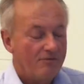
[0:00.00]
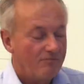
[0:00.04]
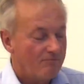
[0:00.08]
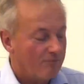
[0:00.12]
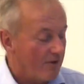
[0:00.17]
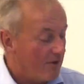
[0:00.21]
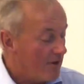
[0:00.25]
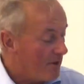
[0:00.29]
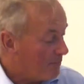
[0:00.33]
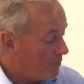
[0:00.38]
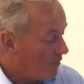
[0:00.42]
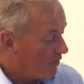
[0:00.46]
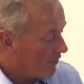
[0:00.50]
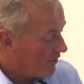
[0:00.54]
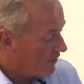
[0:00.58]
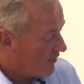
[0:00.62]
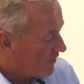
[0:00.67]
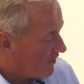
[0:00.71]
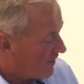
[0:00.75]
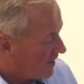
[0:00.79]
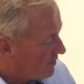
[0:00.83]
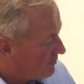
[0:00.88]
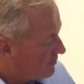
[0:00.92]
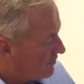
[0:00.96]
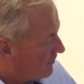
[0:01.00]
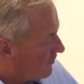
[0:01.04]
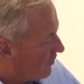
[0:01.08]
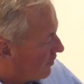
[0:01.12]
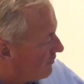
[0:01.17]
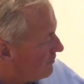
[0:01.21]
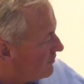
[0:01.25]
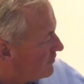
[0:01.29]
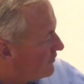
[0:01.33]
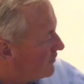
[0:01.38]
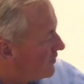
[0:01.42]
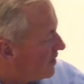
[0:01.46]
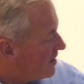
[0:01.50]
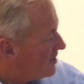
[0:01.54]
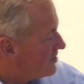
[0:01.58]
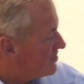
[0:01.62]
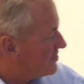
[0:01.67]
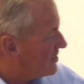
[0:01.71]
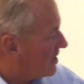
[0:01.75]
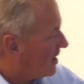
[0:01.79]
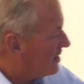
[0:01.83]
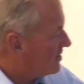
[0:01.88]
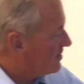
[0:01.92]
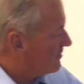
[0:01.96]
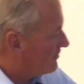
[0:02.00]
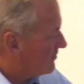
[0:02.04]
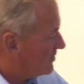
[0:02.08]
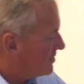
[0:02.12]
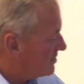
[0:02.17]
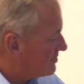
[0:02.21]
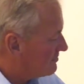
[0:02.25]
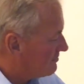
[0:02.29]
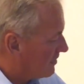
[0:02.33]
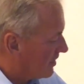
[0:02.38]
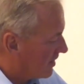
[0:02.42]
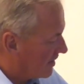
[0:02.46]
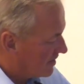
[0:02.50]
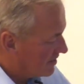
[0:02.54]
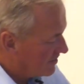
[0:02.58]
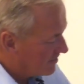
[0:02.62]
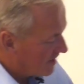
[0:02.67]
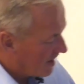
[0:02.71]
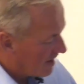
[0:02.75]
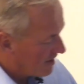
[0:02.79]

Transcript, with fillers: One important thing before we really start the freeze drying is